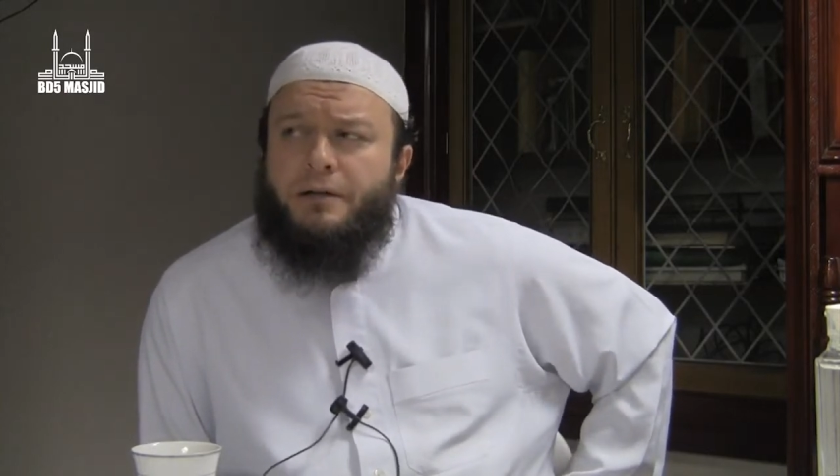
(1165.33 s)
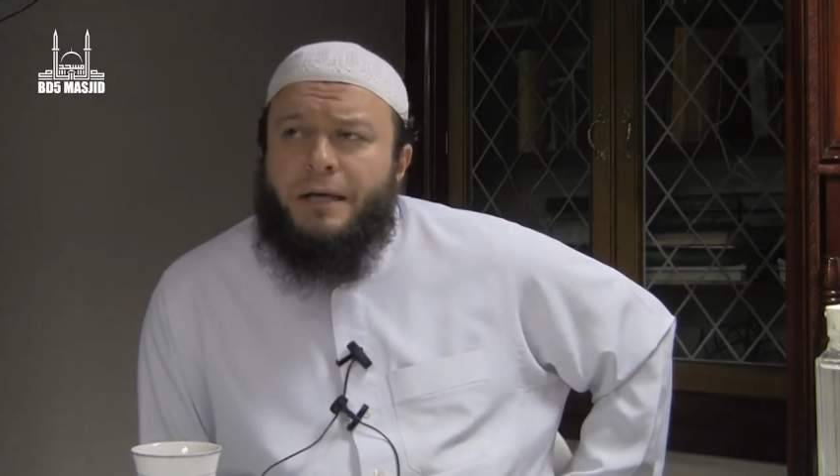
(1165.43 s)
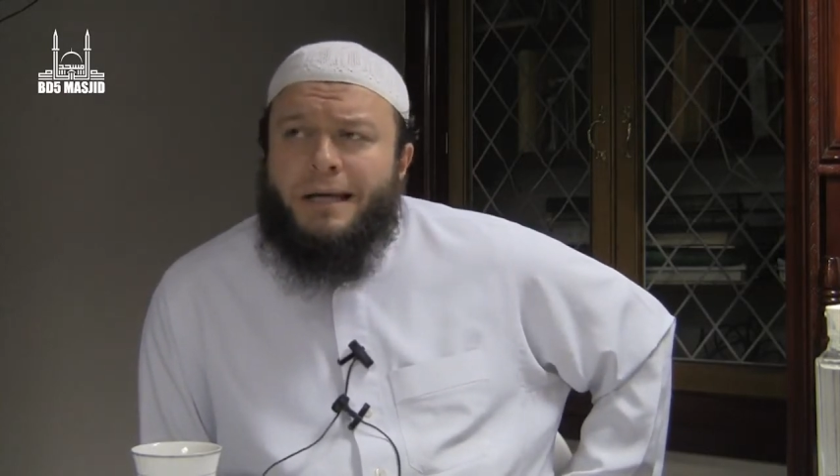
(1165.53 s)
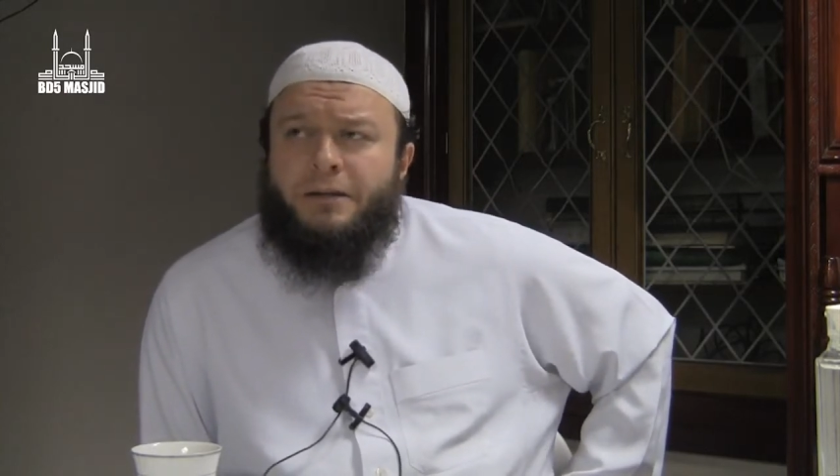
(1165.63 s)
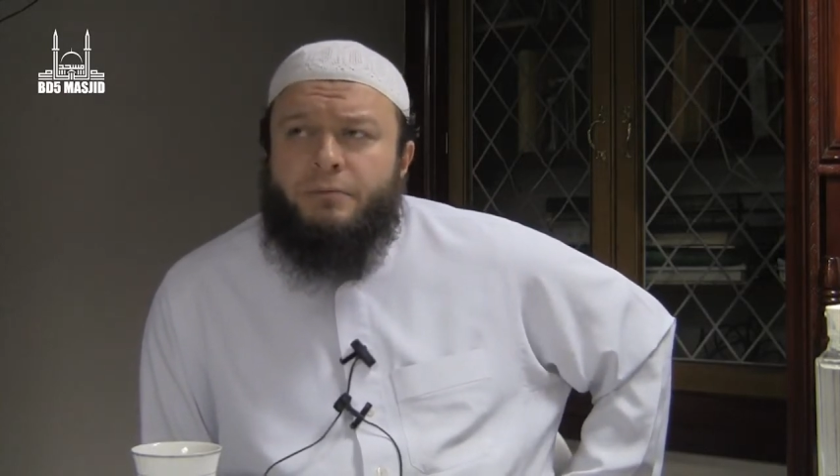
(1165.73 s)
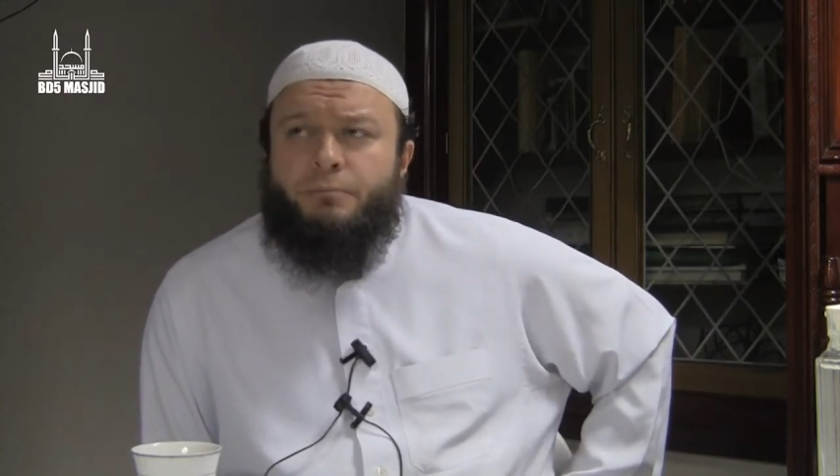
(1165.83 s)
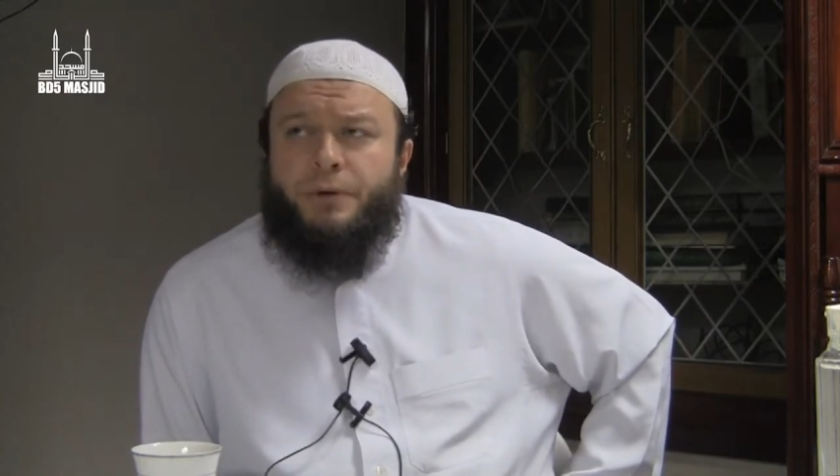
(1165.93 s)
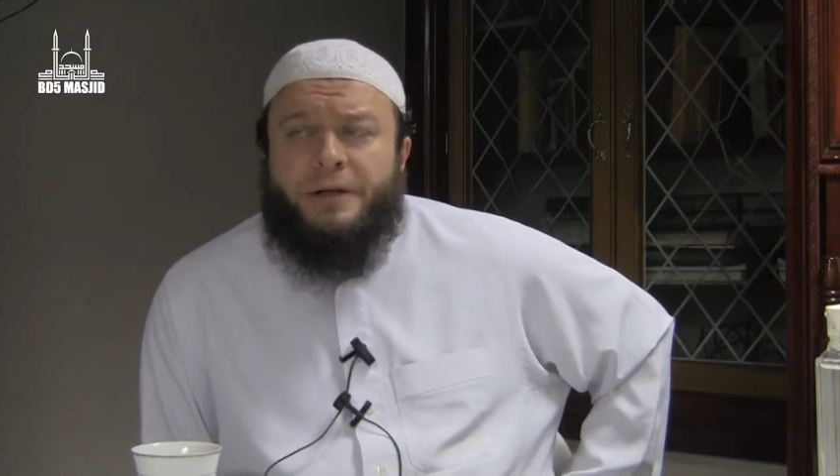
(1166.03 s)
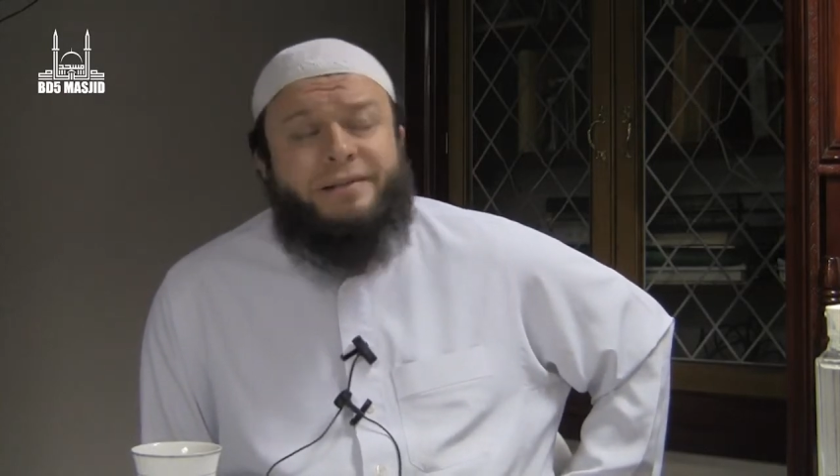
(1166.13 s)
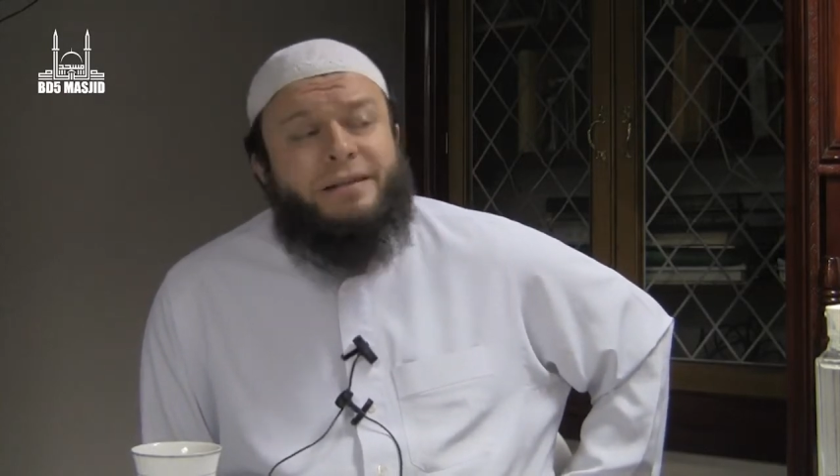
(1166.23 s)
they had
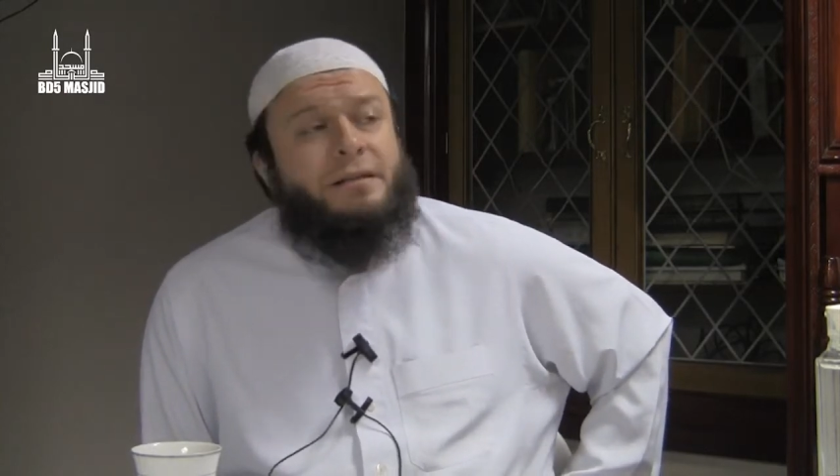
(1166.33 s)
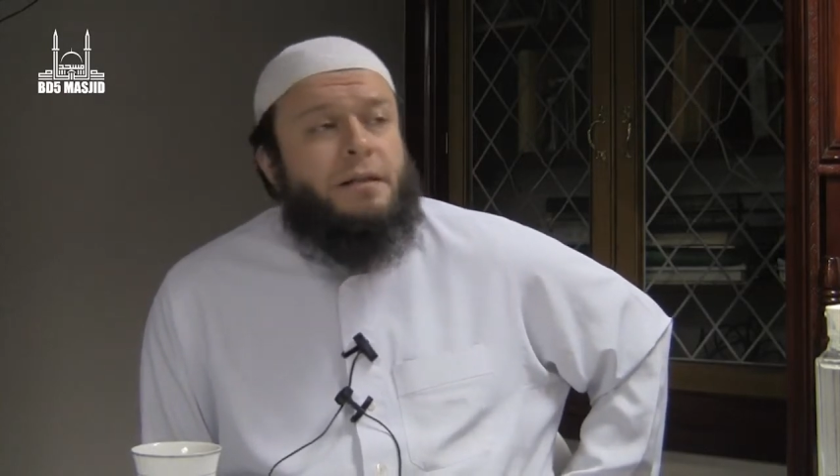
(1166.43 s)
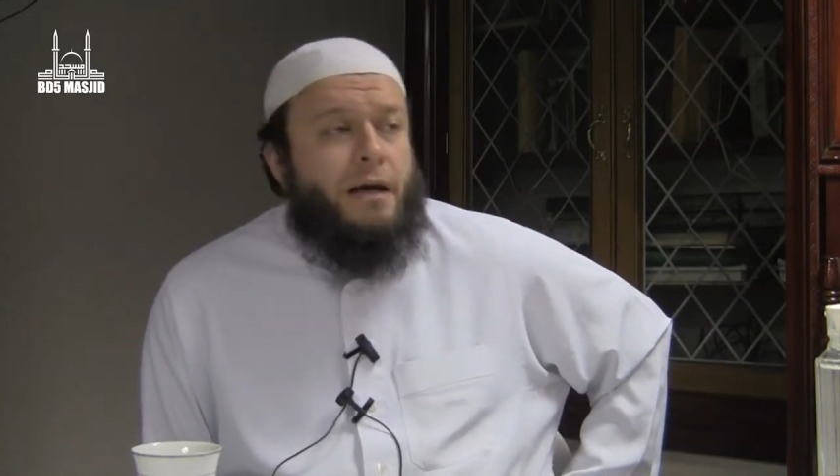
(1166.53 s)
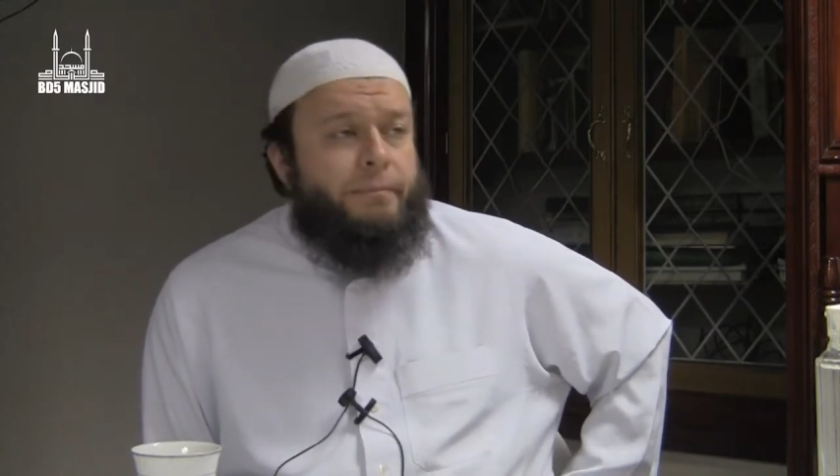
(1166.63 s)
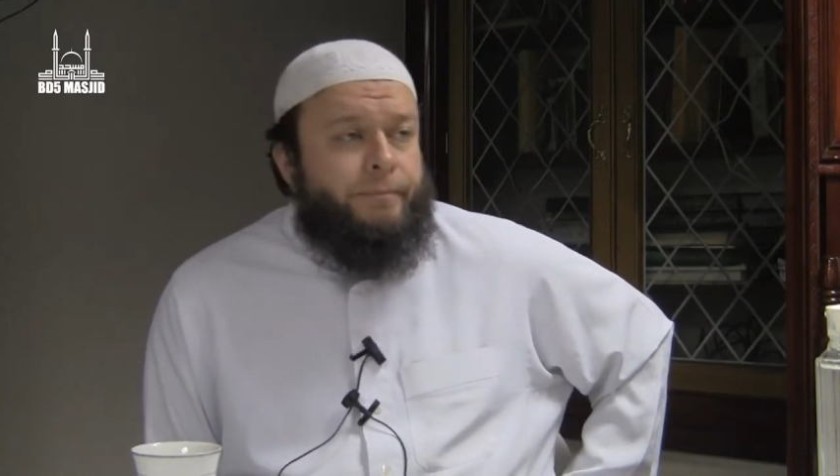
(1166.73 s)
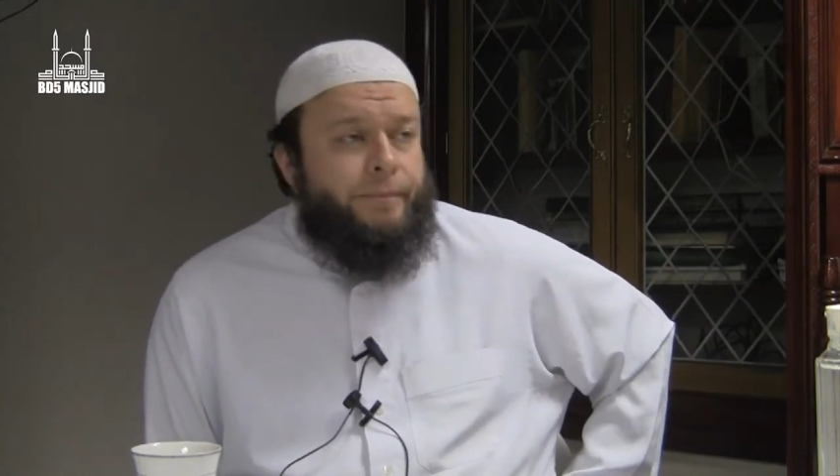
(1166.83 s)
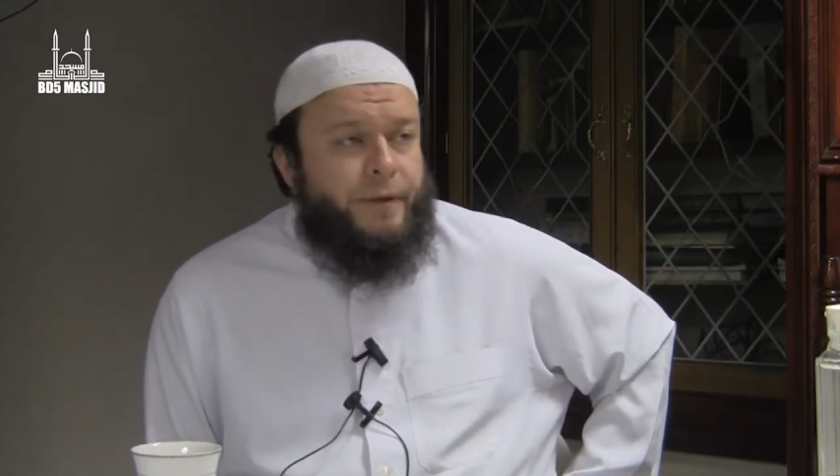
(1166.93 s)
embraced Islam.